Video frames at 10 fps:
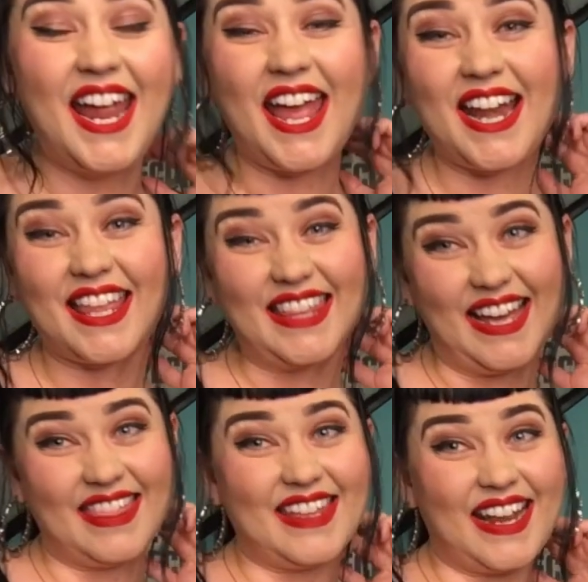and I
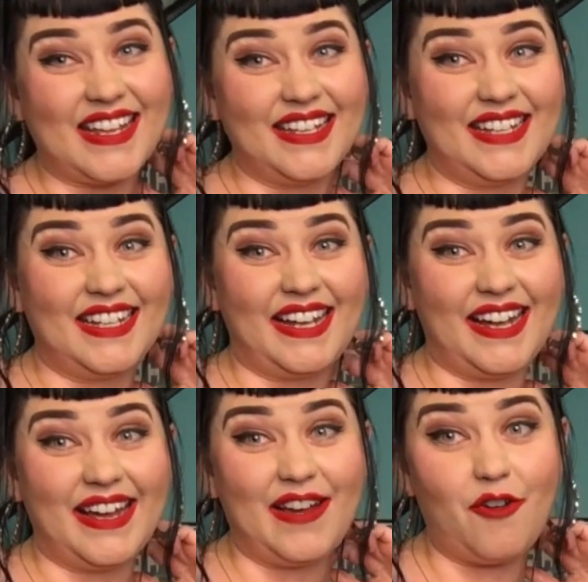thought that I could
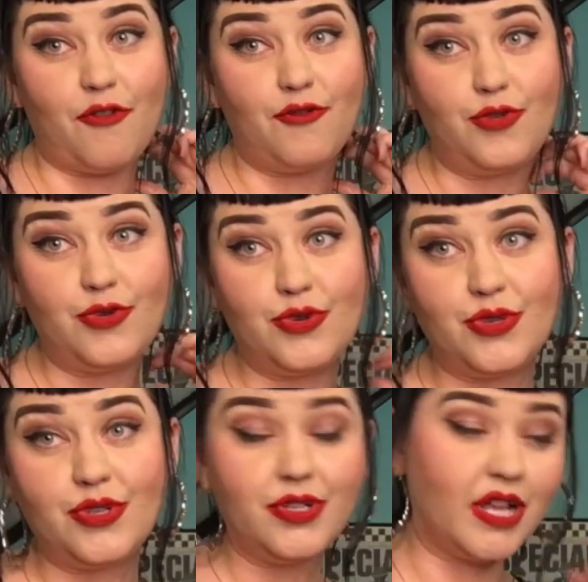
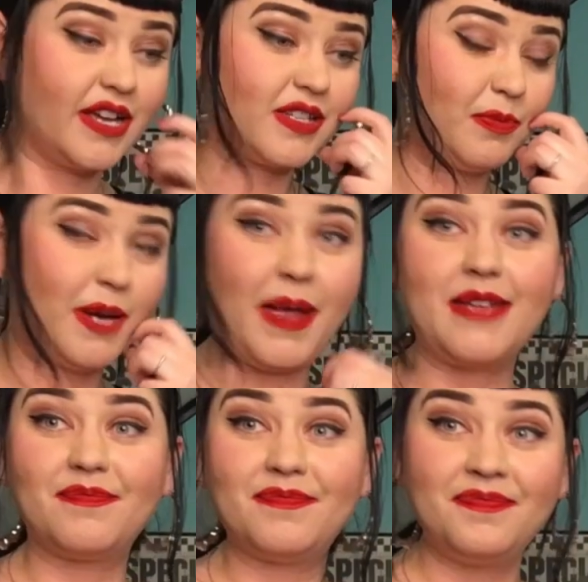fool spray paint,